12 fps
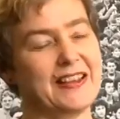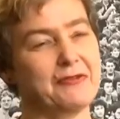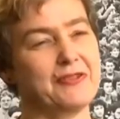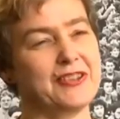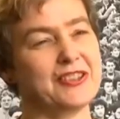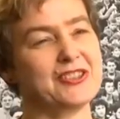
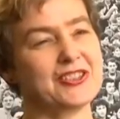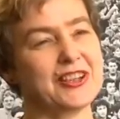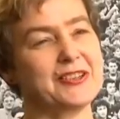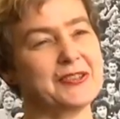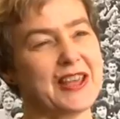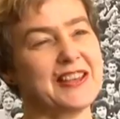If this
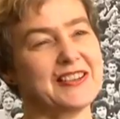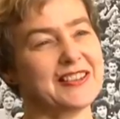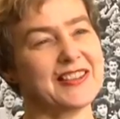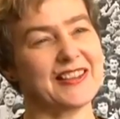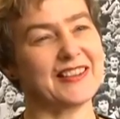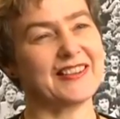shows
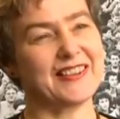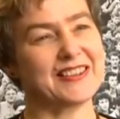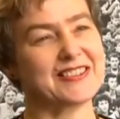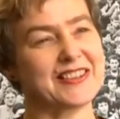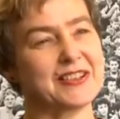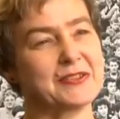anything,
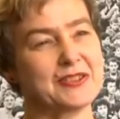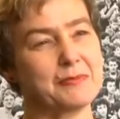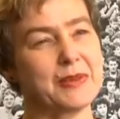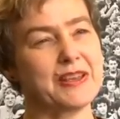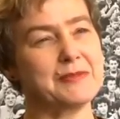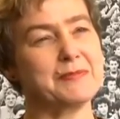it shows
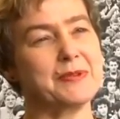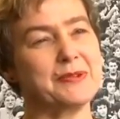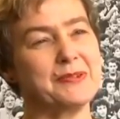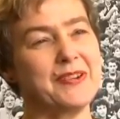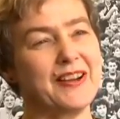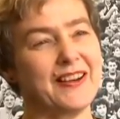that
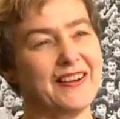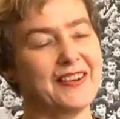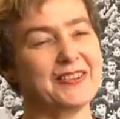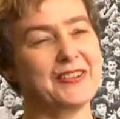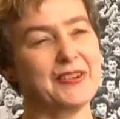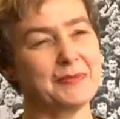people
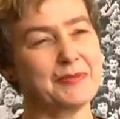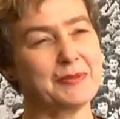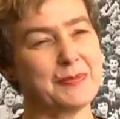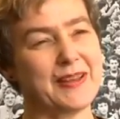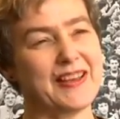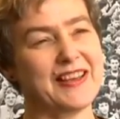are not
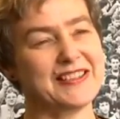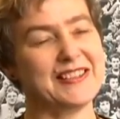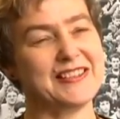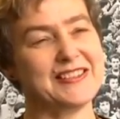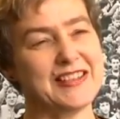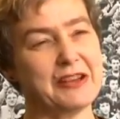prepared
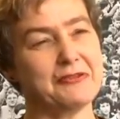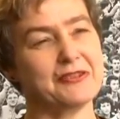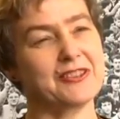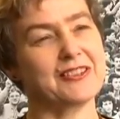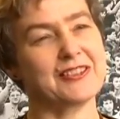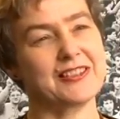
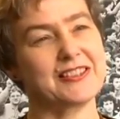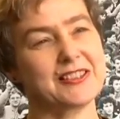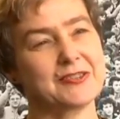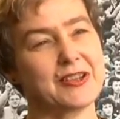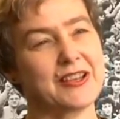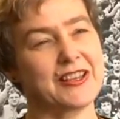indefinitely
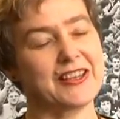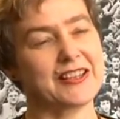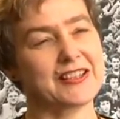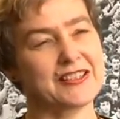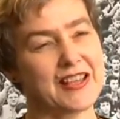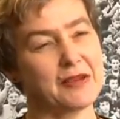to
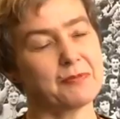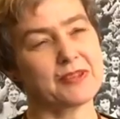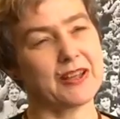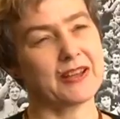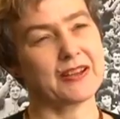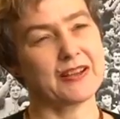accept that